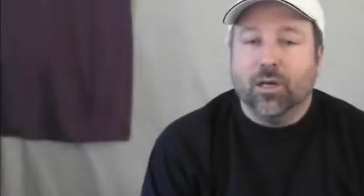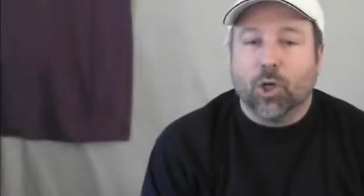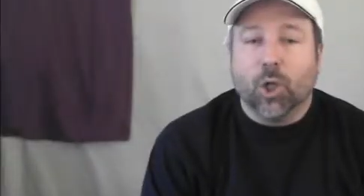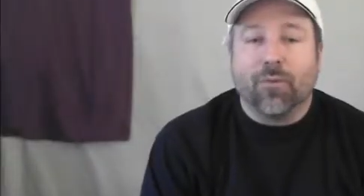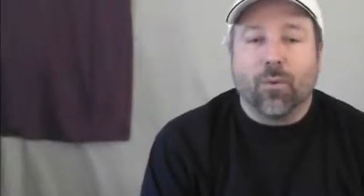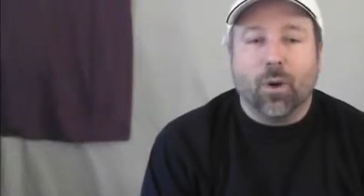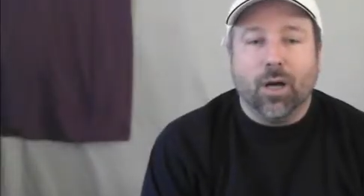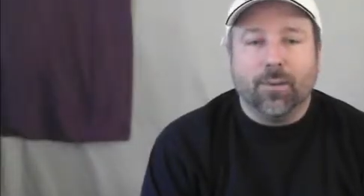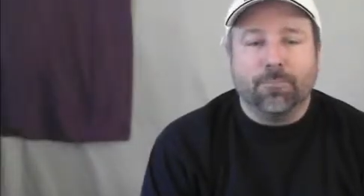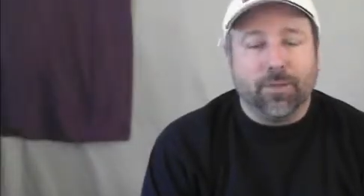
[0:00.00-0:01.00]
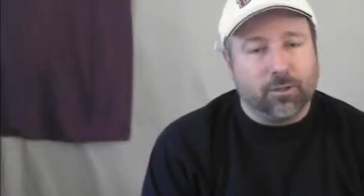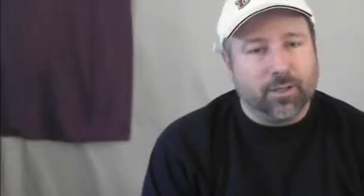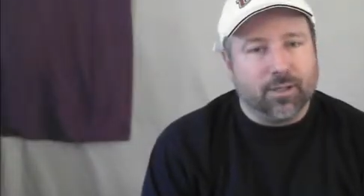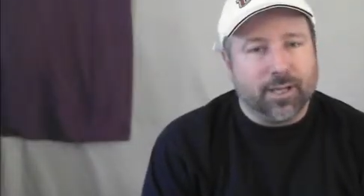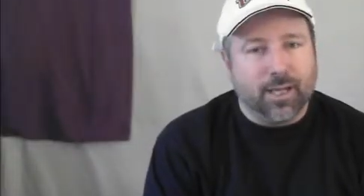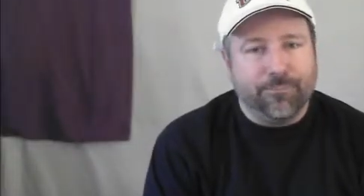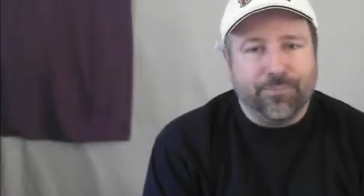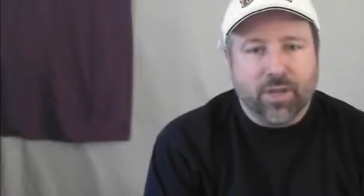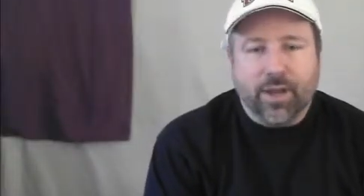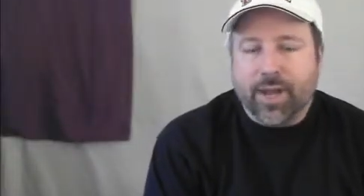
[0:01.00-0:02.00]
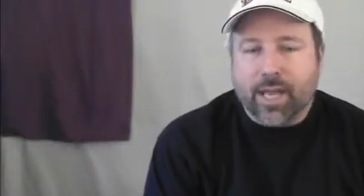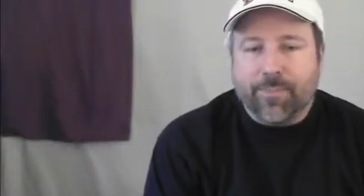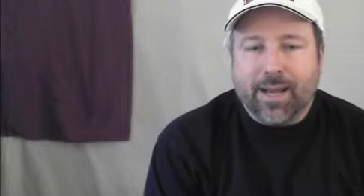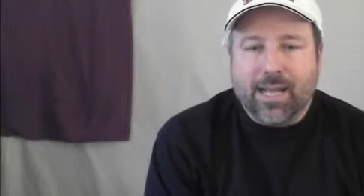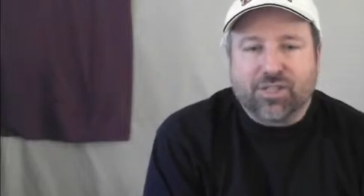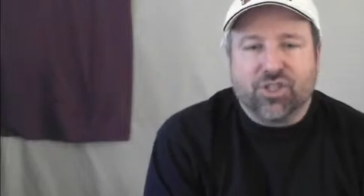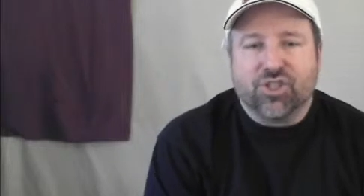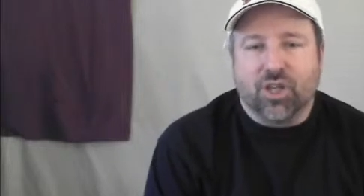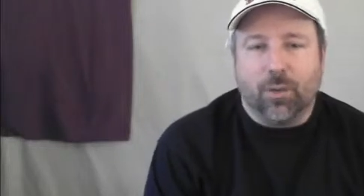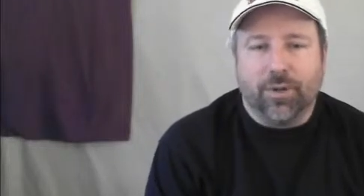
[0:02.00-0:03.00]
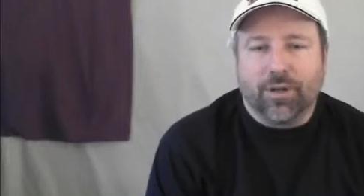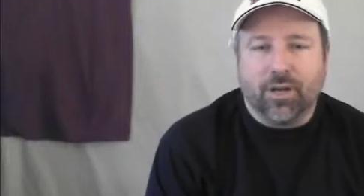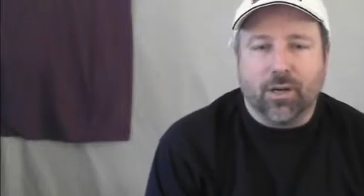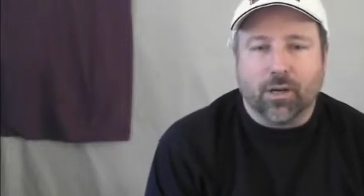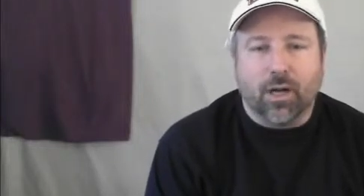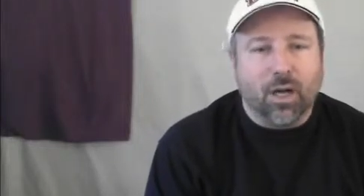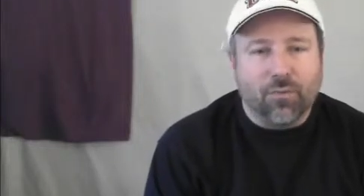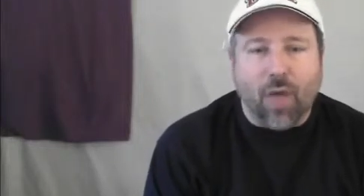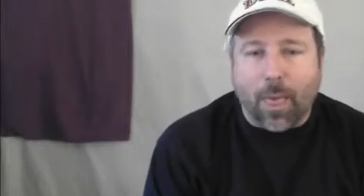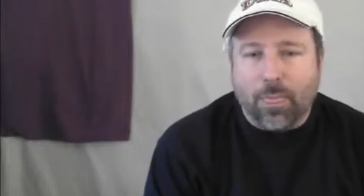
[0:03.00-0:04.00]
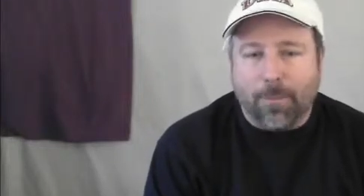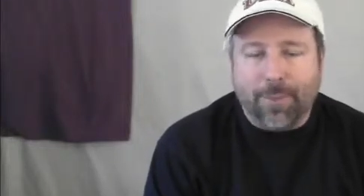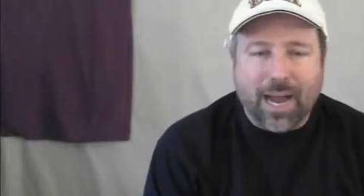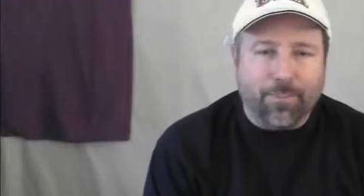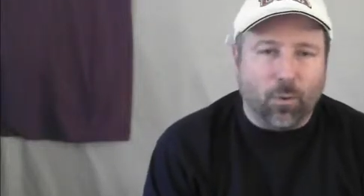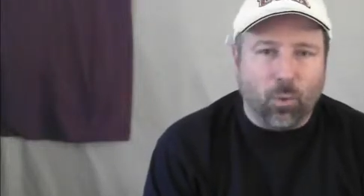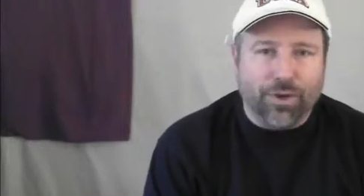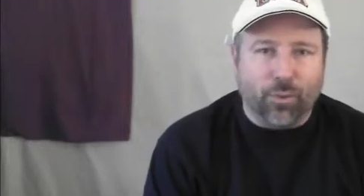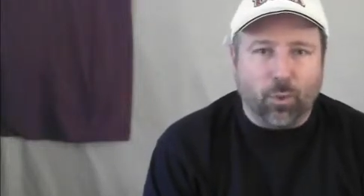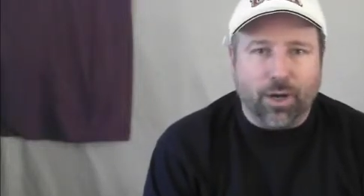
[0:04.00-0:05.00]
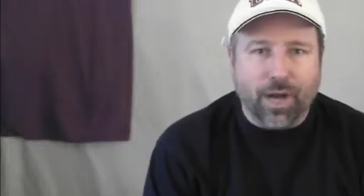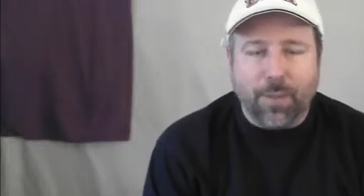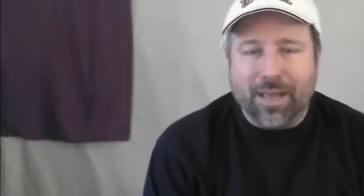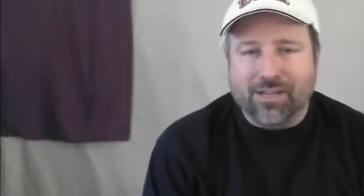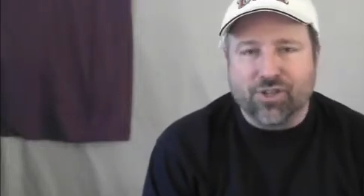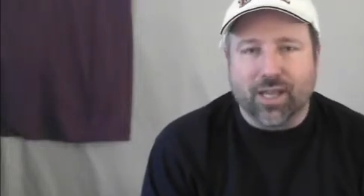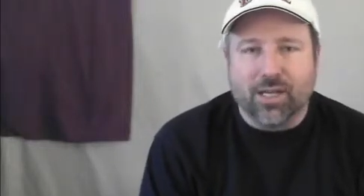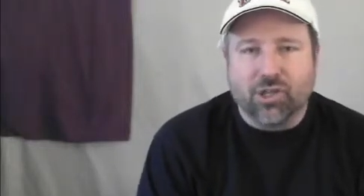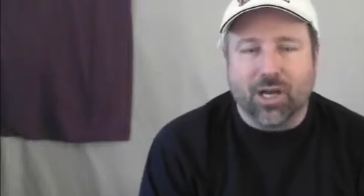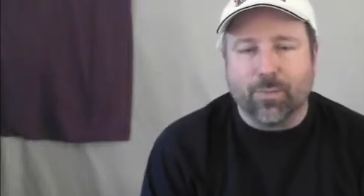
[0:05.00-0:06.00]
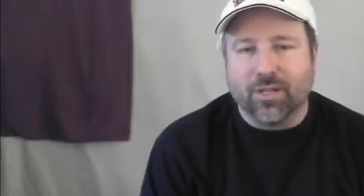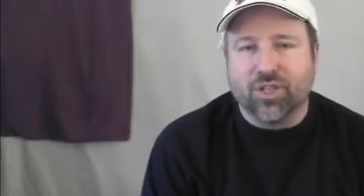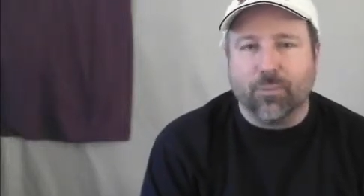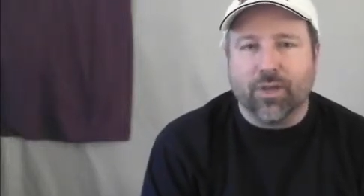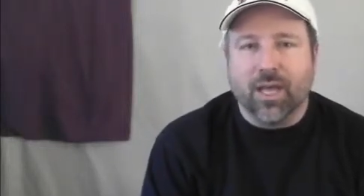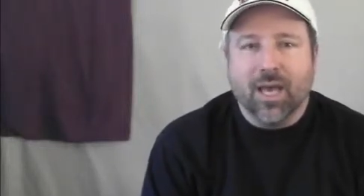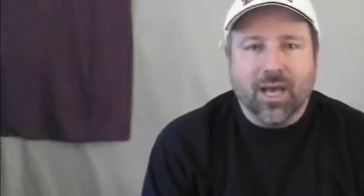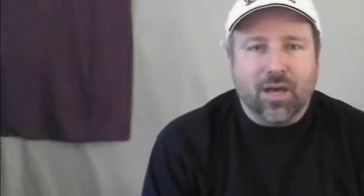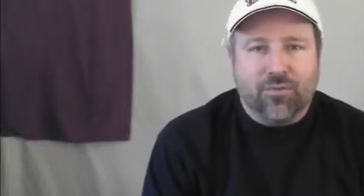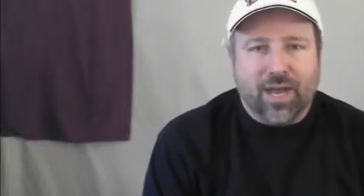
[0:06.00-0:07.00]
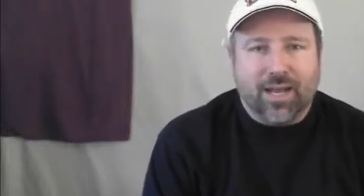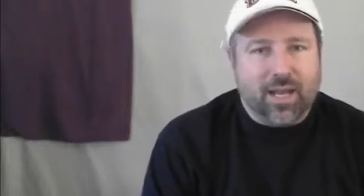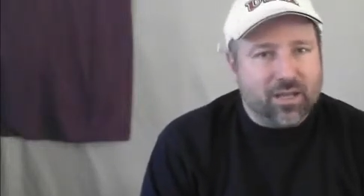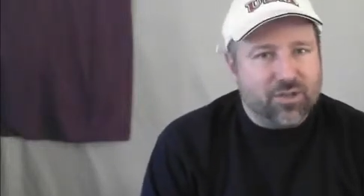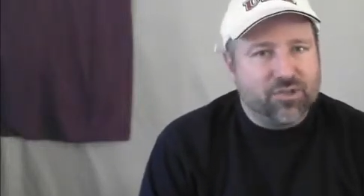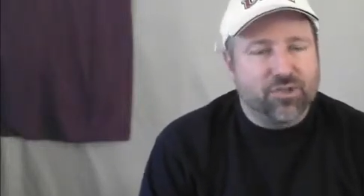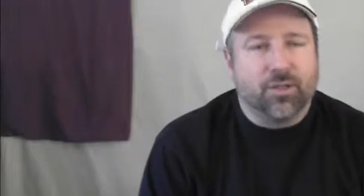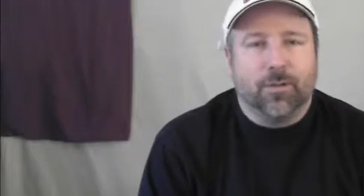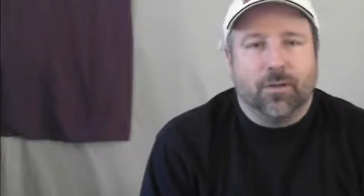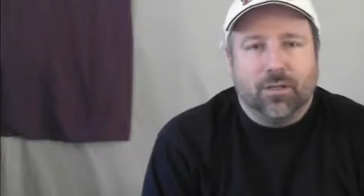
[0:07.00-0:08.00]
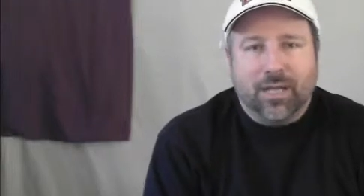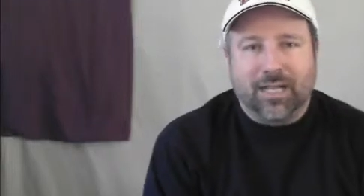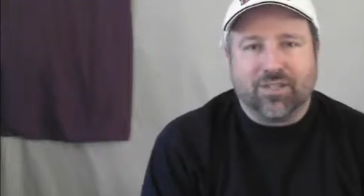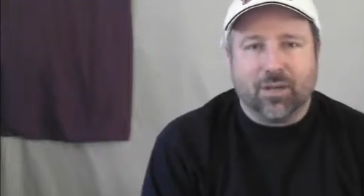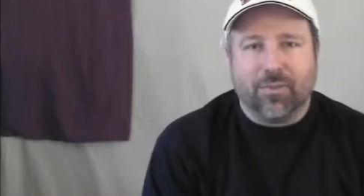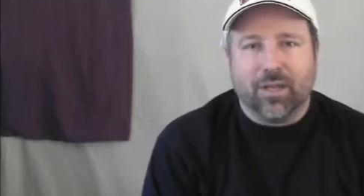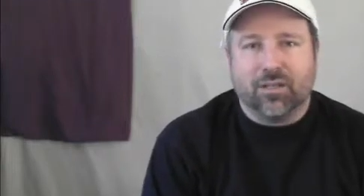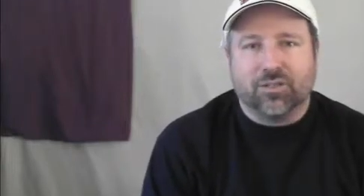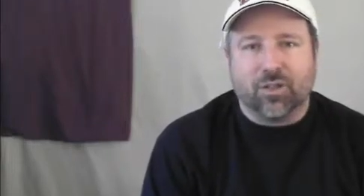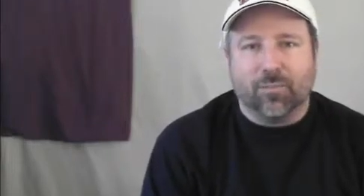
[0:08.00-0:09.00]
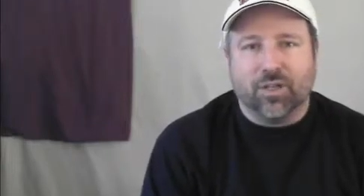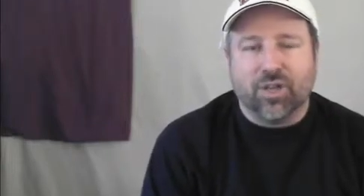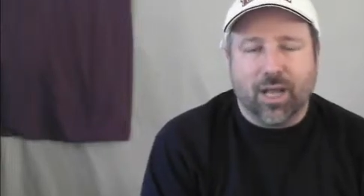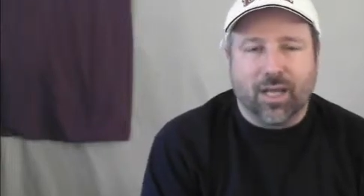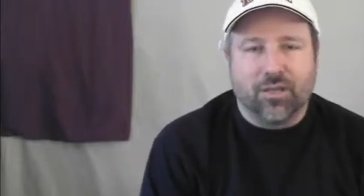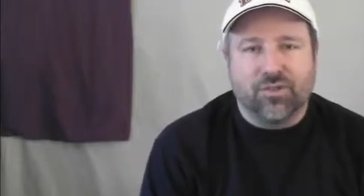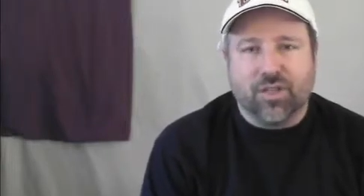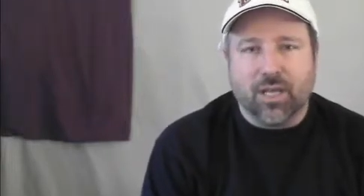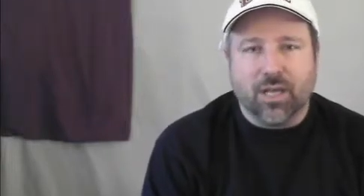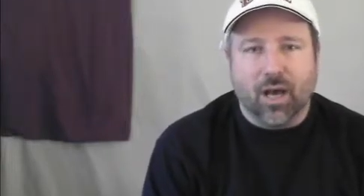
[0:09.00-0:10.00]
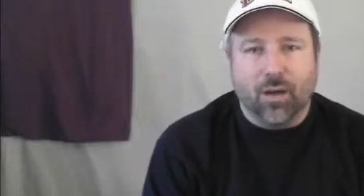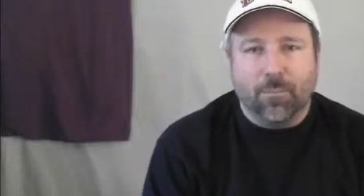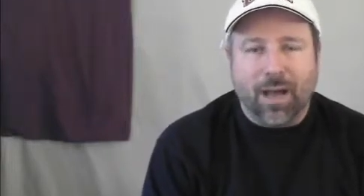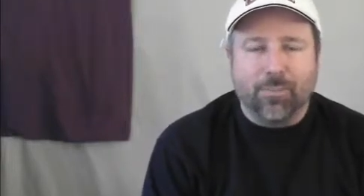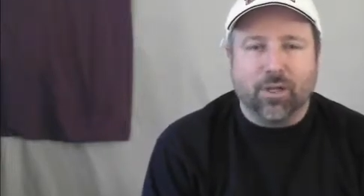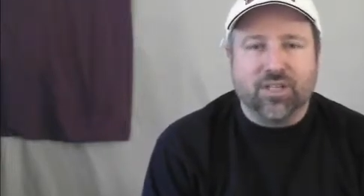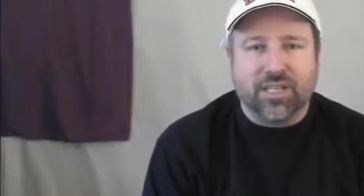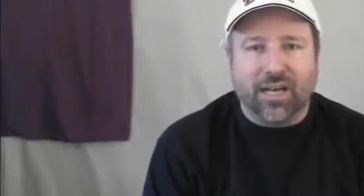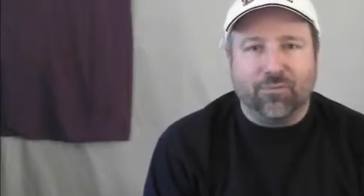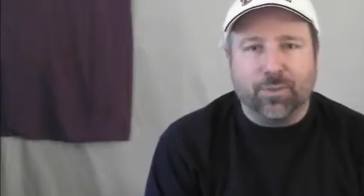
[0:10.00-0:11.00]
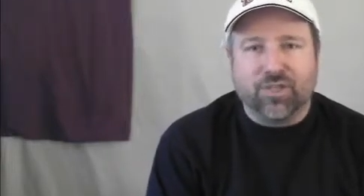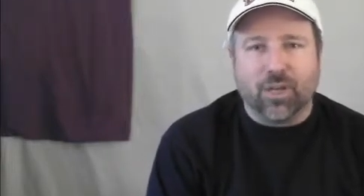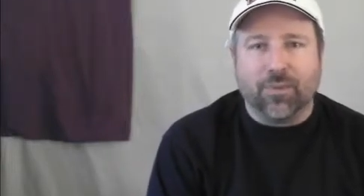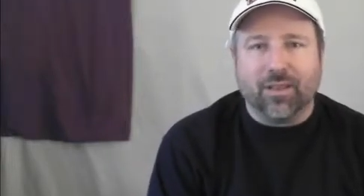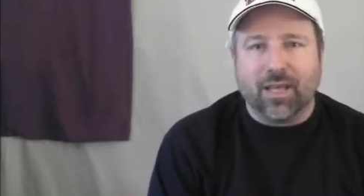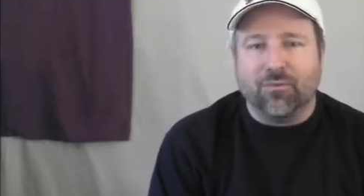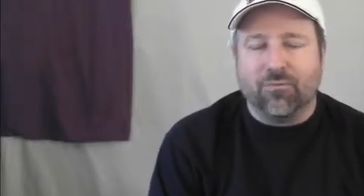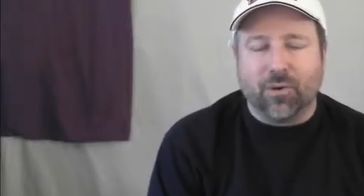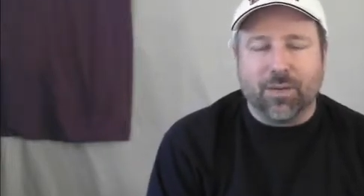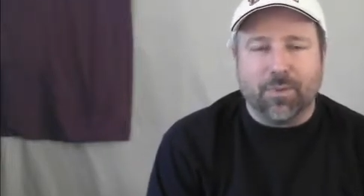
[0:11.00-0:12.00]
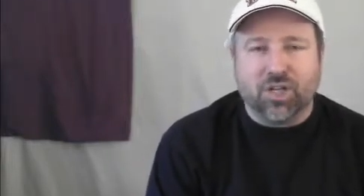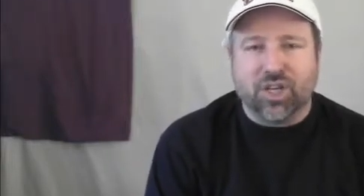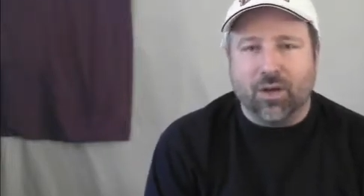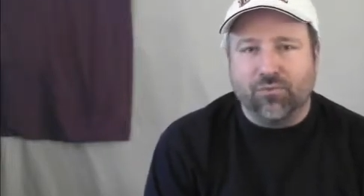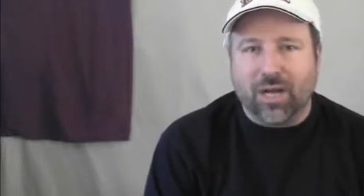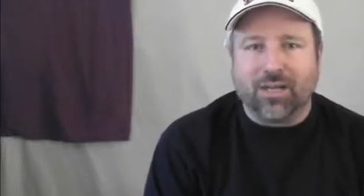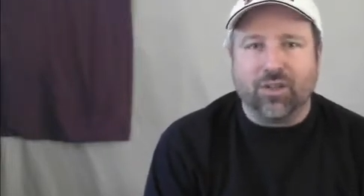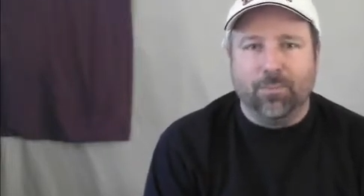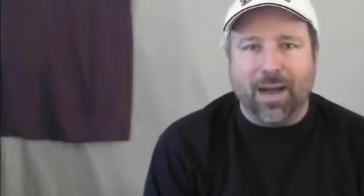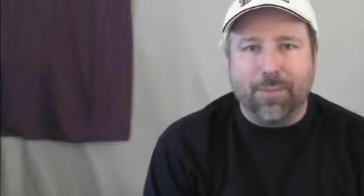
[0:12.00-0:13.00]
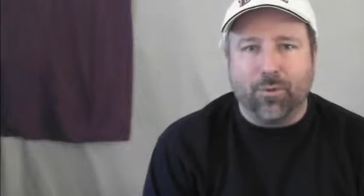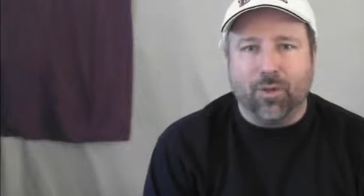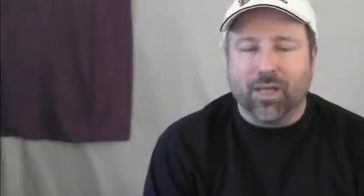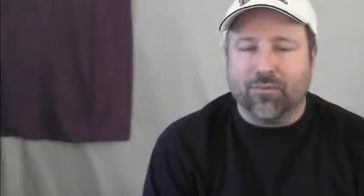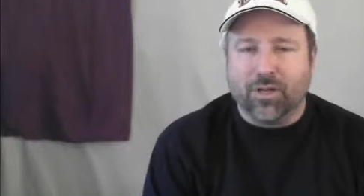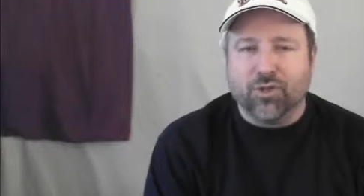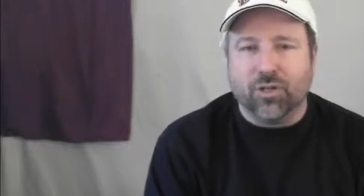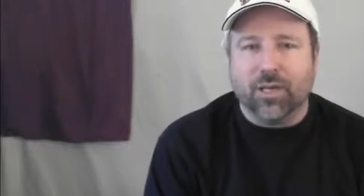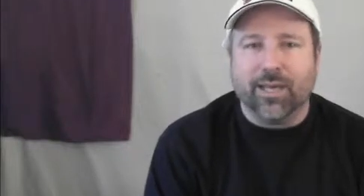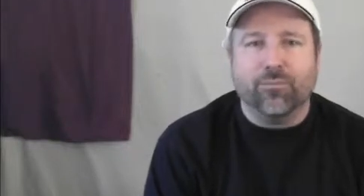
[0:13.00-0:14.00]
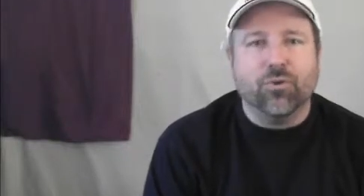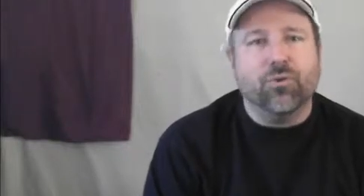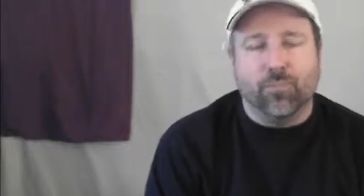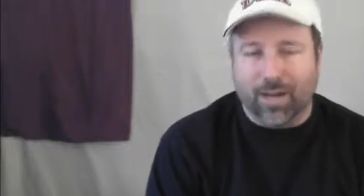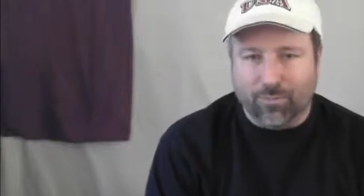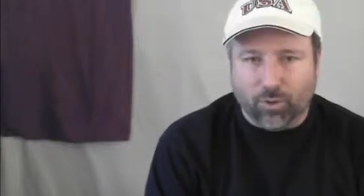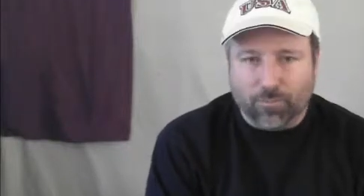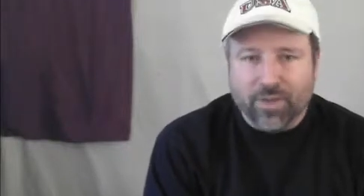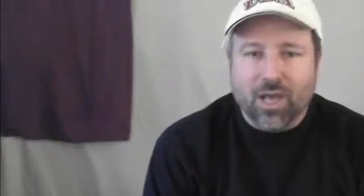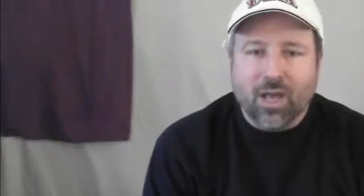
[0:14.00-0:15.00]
Hello everyone, Bill here again. In my next installment here of the Bible 101, I'm actually going to talk about something that is not something so much as the Bible itself, but something that very much affected the Bible and eventually came to the Bible.